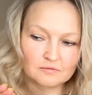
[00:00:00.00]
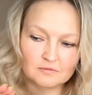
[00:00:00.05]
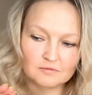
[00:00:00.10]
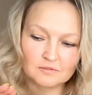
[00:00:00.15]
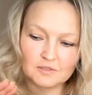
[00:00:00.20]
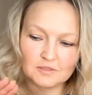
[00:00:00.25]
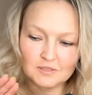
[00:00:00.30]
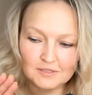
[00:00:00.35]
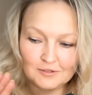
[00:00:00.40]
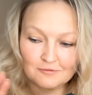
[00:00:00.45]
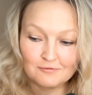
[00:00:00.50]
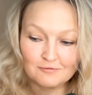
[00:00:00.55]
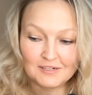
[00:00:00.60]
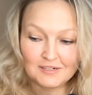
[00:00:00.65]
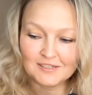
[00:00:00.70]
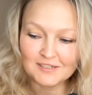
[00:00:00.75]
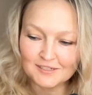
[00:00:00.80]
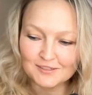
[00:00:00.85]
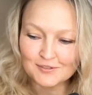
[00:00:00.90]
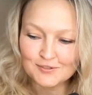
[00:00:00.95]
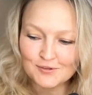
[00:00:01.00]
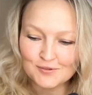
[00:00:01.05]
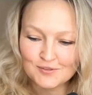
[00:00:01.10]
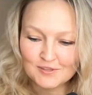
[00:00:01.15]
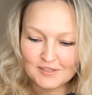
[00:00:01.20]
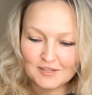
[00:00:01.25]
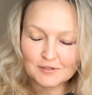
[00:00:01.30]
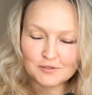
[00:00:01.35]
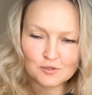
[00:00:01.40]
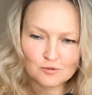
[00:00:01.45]
kind of running into the
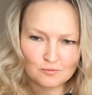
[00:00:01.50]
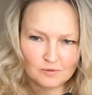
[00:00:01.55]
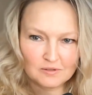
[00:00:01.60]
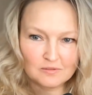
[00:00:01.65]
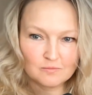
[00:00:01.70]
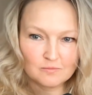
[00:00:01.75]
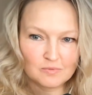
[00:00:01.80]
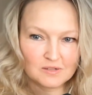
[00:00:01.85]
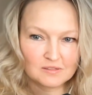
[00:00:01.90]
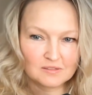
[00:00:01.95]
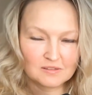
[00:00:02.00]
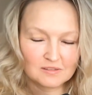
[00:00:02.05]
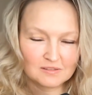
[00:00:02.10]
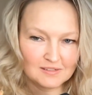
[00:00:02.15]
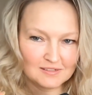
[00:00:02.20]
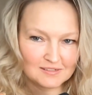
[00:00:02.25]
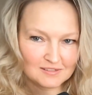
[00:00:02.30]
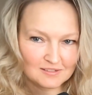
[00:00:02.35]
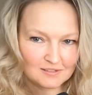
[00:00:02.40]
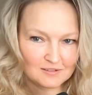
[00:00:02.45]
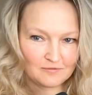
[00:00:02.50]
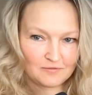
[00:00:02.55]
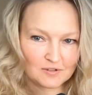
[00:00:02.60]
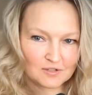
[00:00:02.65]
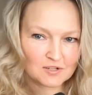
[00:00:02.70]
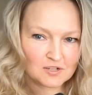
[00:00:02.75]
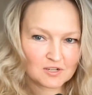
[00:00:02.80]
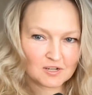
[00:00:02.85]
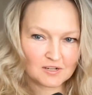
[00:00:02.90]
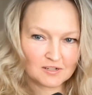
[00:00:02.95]
next one, but let's
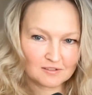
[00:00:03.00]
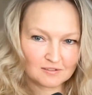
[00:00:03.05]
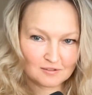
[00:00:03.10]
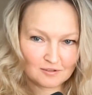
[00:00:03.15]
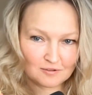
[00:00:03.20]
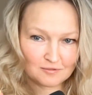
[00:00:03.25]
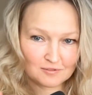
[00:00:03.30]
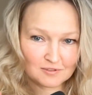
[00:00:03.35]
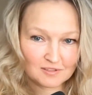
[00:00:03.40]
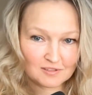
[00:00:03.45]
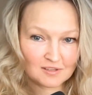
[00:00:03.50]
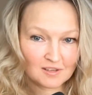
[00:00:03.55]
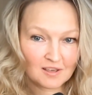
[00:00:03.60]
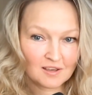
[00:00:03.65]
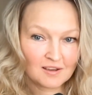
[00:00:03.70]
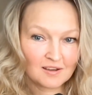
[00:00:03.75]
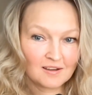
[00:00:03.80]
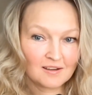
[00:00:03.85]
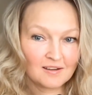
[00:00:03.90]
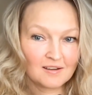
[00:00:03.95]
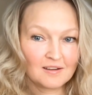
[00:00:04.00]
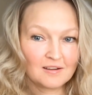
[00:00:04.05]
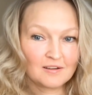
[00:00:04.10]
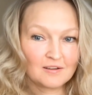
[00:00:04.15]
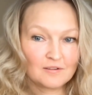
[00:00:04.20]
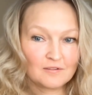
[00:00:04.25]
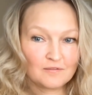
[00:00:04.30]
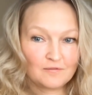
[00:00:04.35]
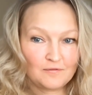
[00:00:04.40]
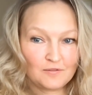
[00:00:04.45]
differentiate. So it's
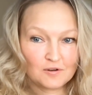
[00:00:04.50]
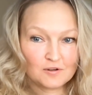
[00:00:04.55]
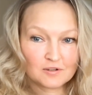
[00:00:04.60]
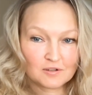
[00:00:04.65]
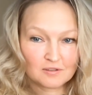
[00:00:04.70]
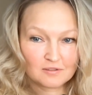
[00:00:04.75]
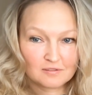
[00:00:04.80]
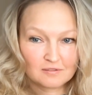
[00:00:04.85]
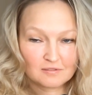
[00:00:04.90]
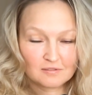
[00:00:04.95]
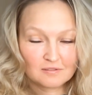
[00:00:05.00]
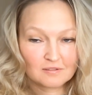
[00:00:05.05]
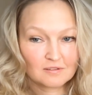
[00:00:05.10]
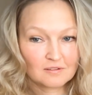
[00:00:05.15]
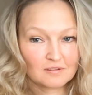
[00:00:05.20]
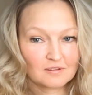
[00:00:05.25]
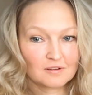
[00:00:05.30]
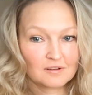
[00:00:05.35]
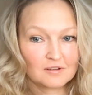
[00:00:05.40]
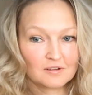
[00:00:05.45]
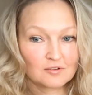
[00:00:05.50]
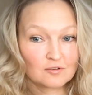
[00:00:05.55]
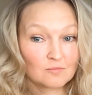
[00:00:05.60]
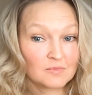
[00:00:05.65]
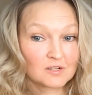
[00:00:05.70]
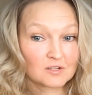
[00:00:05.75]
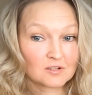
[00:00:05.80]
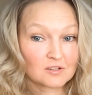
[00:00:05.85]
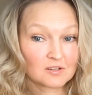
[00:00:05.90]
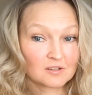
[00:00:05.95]
first, you
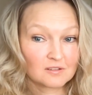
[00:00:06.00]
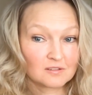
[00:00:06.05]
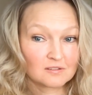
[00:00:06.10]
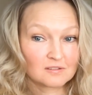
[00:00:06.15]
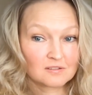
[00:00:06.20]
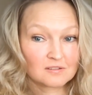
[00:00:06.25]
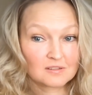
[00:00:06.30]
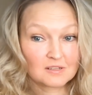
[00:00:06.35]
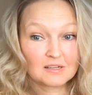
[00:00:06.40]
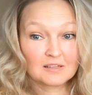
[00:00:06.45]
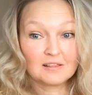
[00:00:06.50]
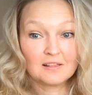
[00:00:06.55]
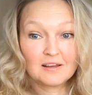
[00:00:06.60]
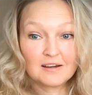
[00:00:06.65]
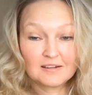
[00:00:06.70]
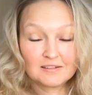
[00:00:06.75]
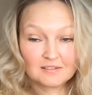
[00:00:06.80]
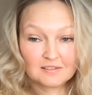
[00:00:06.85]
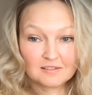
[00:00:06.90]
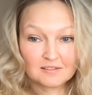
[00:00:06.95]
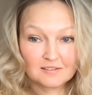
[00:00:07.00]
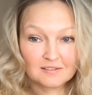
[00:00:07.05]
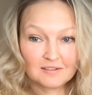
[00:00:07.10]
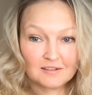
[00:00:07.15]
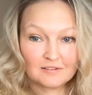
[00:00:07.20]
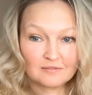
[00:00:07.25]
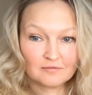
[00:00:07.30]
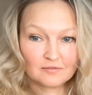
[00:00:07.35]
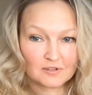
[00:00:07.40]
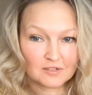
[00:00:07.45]
mentioned sunlight
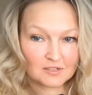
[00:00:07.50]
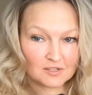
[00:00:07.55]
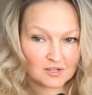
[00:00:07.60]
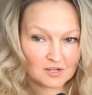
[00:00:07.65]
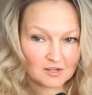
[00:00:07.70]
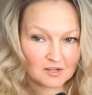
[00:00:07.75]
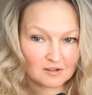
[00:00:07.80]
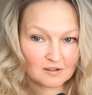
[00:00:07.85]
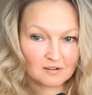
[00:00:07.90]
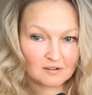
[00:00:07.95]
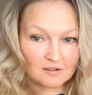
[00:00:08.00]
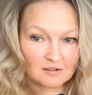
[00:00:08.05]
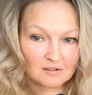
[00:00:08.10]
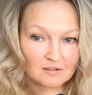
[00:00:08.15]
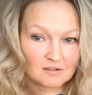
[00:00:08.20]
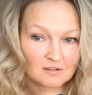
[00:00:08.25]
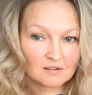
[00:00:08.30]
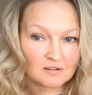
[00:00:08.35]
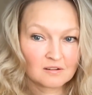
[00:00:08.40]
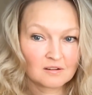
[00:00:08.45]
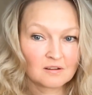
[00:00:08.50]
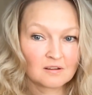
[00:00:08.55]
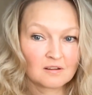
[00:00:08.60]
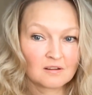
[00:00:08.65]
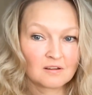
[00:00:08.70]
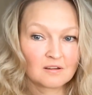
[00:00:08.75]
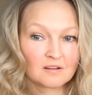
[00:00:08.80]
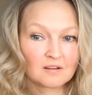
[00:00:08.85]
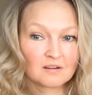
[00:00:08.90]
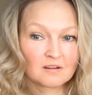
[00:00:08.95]
and fresh air.
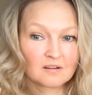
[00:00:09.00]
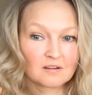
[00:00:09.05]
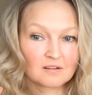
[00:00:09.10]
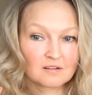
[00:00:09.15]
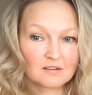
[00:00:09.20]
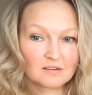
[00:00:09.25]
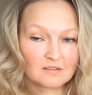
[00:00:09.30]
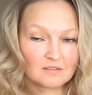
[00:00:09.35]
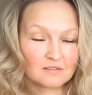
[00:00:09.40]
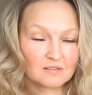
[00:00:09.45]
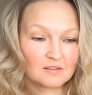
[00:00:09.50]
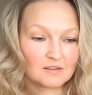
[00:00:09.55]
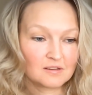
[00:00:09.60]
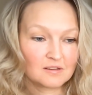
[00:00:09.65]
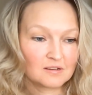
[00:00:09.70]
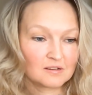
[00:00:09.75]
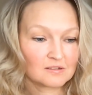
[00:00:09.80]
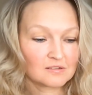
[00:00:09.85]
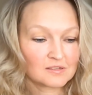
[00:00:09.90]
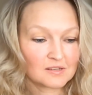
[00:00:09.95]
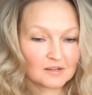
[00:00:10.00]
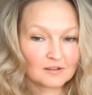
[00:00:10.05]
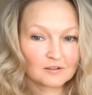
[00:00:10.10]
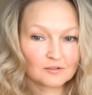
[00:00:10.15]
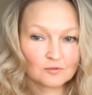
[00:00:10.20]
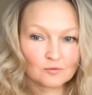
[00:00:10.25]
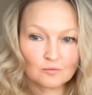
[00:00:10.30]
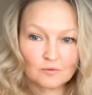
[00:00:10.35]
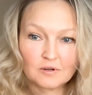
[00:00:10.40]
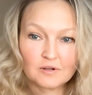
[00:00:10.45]
The
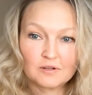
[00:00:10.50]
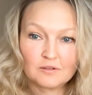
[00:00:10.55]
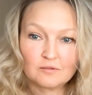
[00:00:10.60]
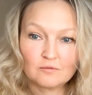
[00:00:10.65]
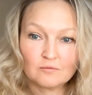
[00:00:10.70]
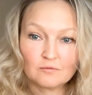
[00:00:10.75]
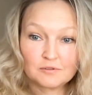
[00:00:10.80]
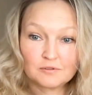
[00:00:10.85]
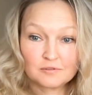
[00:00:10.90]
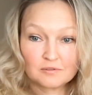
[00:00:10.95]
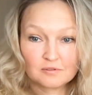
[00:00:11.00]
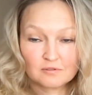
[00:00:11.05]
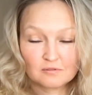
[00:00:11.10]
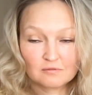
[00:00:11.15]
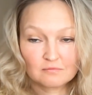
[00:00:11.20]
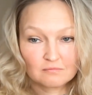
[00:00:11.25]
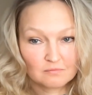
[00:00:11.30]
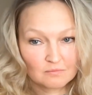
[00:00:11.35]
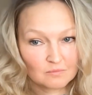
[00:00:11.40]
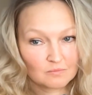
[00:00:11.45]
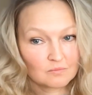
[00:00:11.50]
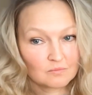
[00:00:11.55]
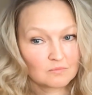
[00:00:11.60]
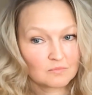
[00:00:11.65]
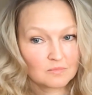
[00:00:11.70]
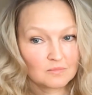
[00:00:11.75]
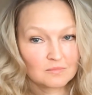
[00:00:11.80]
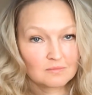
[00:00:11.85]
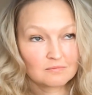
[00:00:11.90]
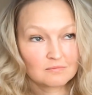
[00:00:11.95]
second one was
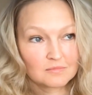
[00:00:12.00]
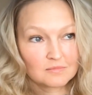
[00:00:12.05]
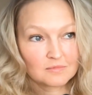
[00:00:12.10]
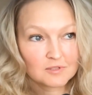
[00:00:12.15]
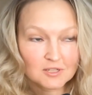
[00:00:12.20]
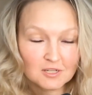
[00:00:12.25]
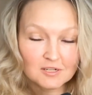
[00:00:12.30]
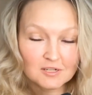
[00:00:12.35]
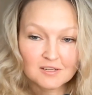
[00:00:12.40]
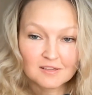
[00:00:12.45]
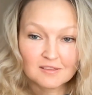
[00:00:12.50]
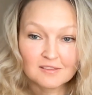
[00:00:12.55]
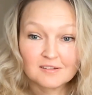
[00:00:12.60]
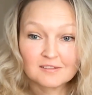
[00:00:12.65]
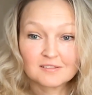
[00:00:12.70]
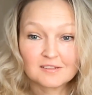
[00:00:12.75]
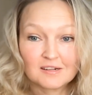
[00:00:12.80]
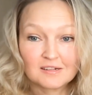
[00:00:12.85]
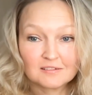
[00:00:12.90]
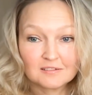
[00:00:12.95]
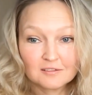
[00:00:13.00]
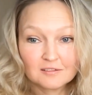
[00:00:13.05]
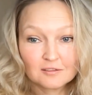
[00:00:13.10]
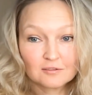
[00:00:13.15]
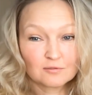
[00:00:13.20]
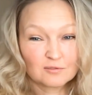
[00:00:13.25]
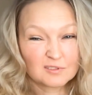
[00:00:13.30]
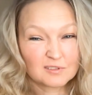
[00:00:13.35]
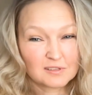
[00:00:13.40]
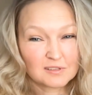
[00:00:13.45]
changing their diet,
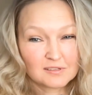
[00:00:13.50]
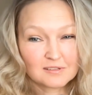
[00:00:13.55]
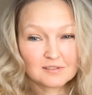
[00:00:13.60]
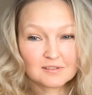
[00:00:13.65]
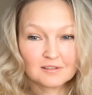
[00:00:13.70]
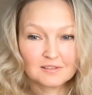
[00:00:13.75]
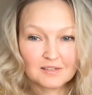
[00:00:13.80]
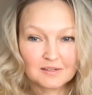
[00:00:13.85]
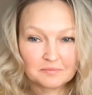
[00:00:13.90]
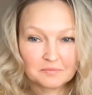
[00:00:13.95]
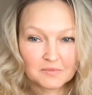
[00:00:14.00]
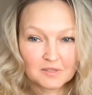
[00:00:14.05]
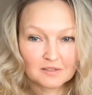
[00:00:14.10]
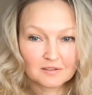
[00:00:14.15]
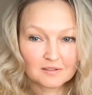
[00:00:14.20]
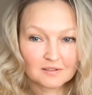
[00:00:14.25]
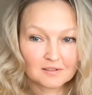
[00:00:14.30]
or at least attempting.